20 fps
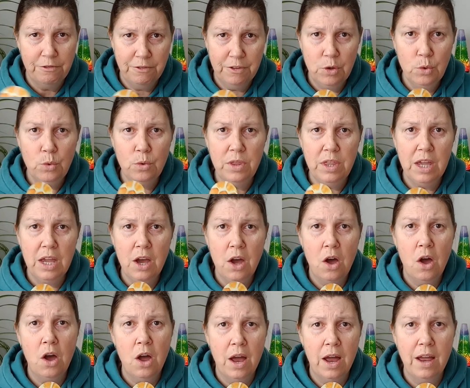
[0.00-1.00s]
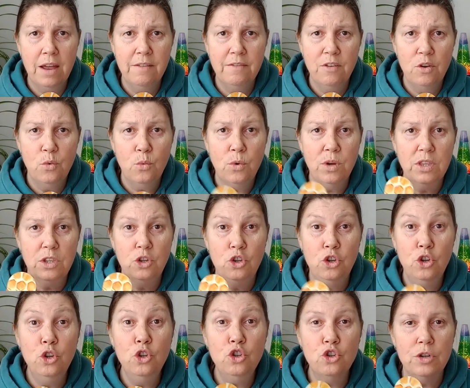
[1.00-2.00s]
fill their hive with
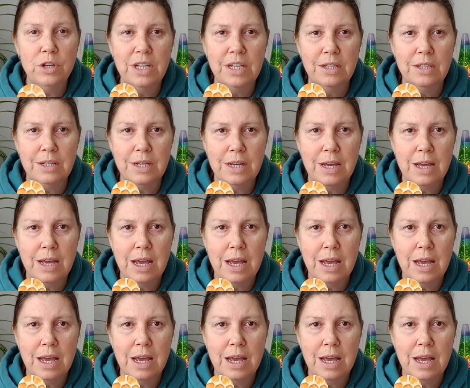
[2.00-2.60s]
nutrient